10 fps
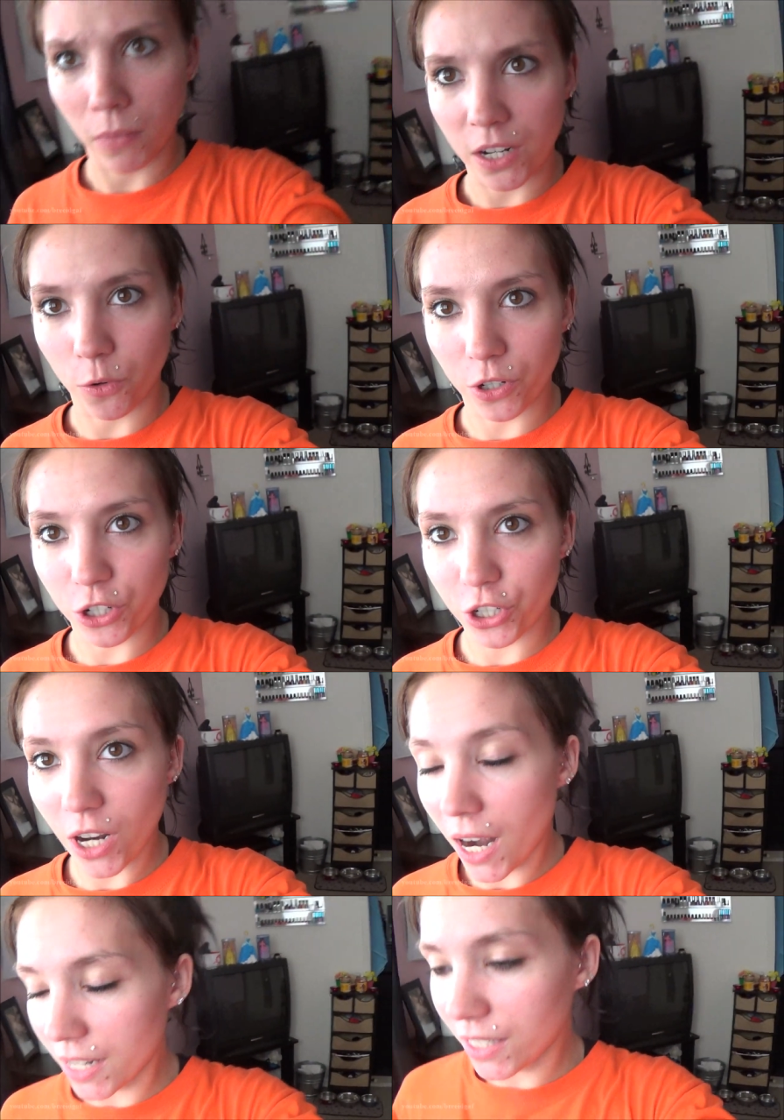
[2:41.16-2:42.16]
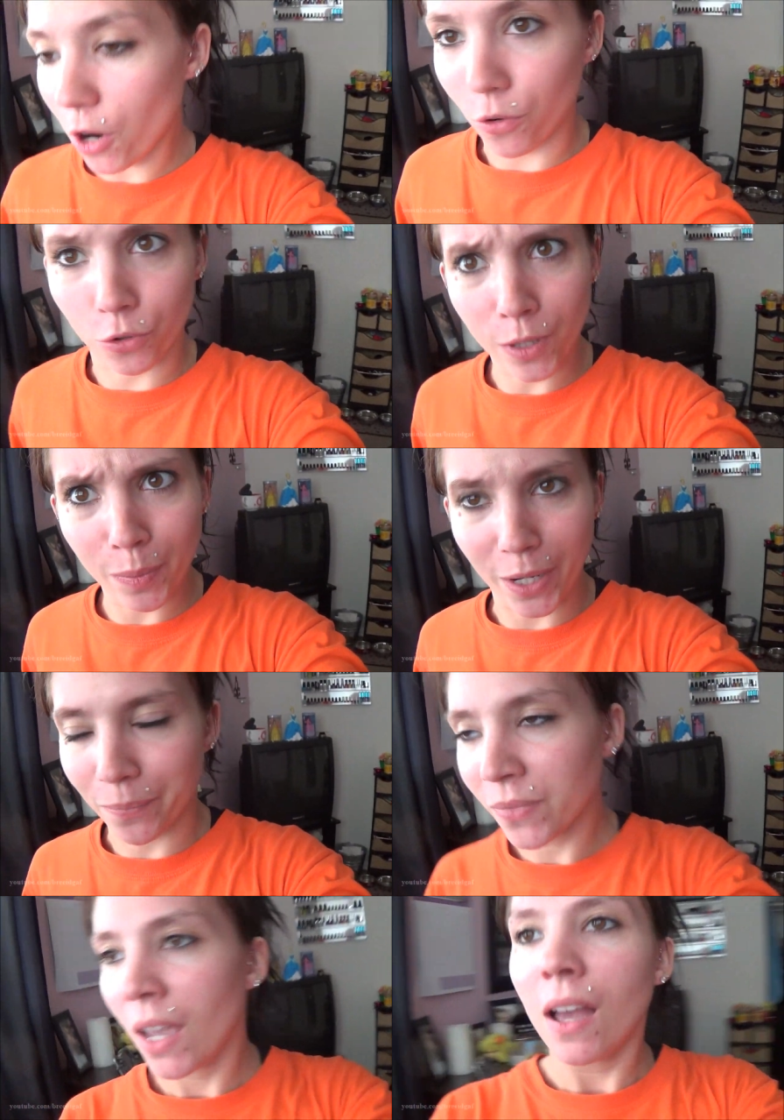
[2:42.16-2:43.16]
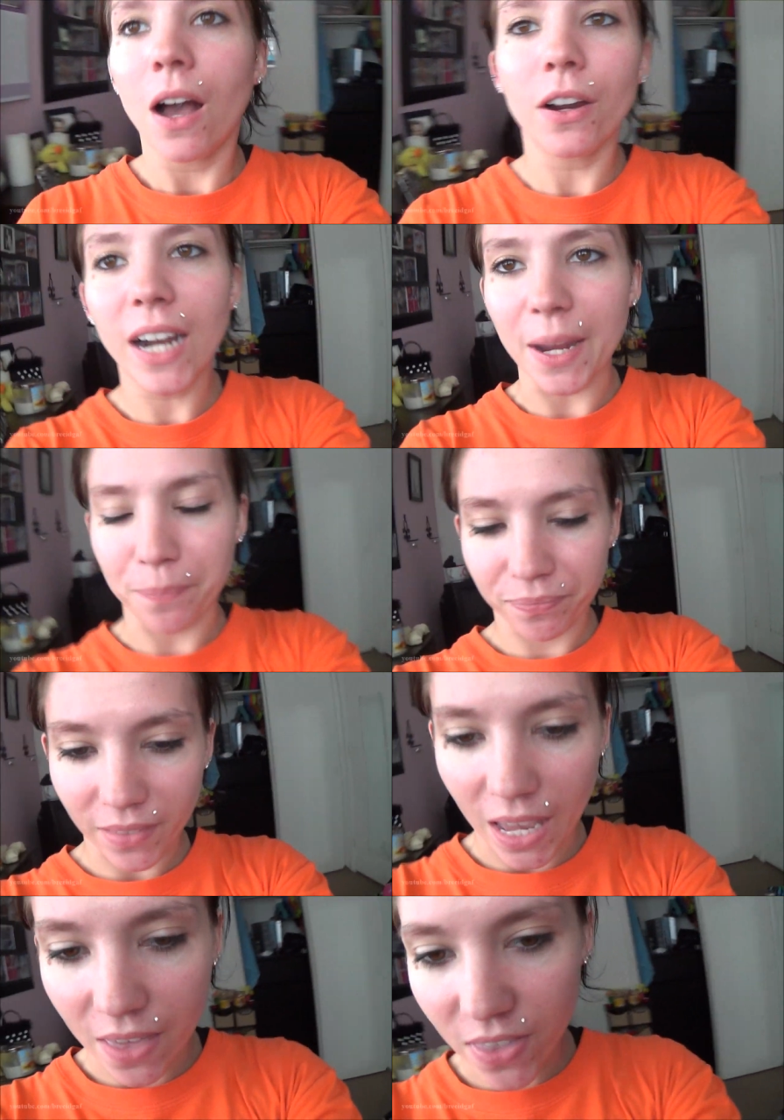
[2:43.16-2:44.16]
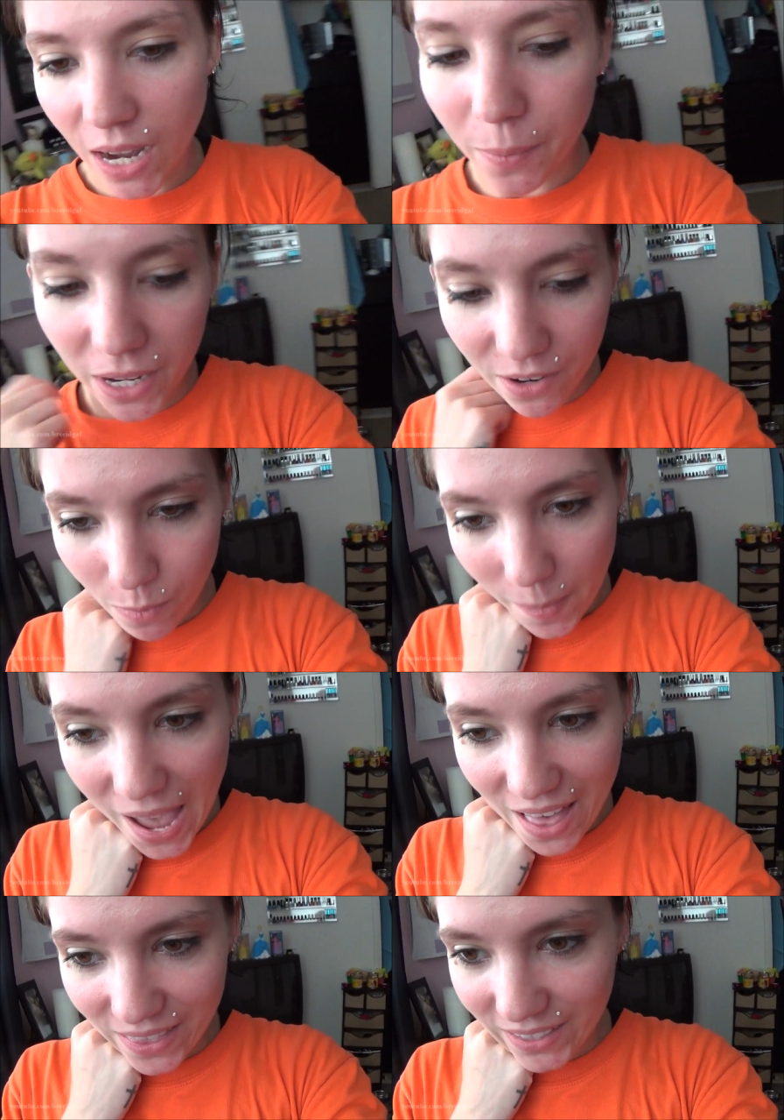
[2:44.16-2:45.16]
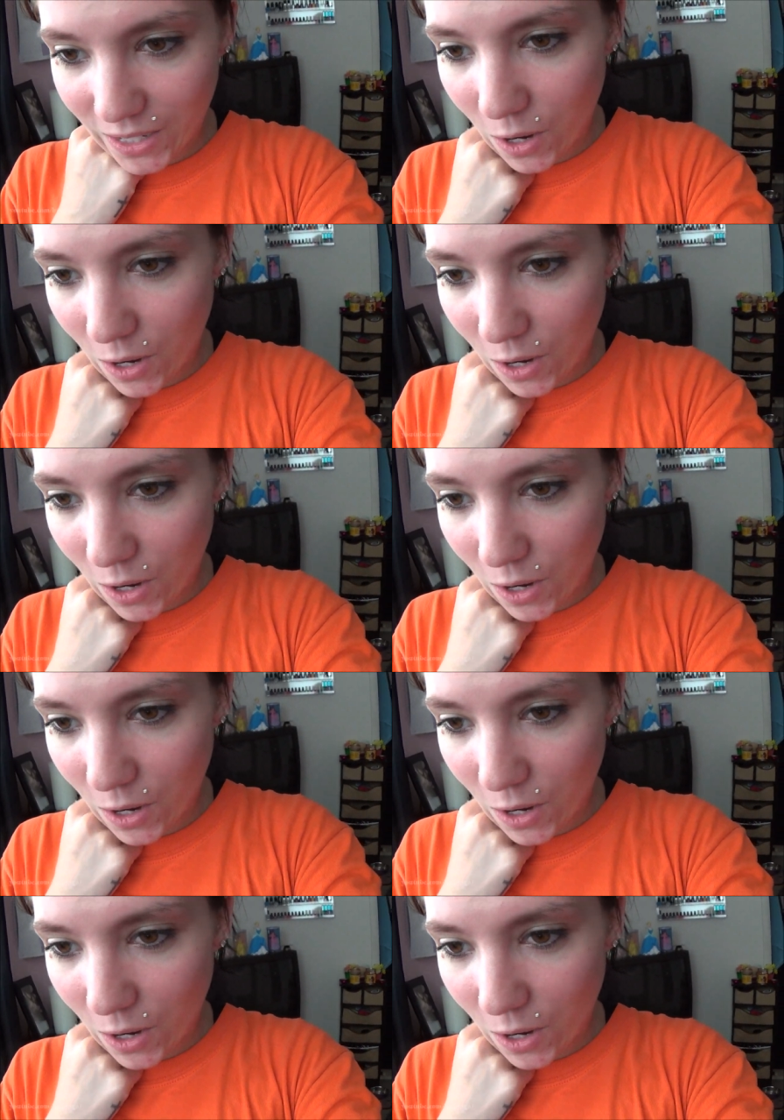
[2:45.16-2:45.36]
My door just shut on its own. Creepy. All right, and then I'm gonna give him a bath.